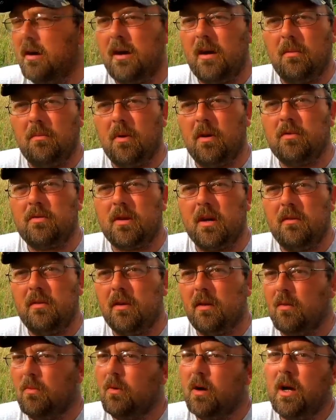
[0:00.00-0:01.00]
And most of
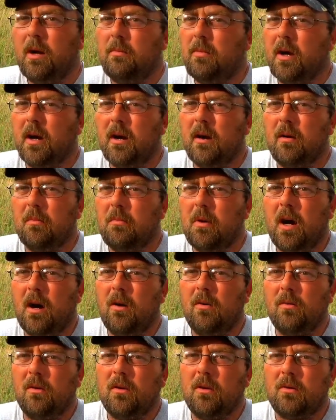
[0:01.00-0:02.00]
you are way bigger than my
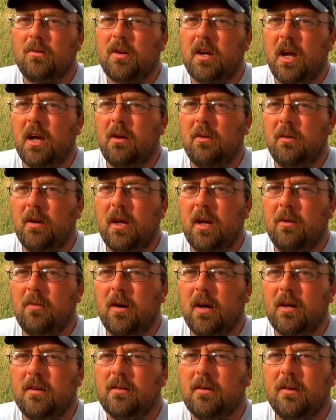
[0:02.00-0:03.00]
old little channel
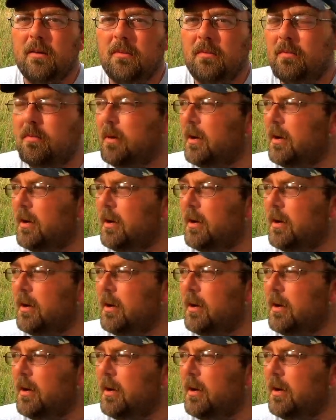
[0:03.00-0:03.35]
anyway, so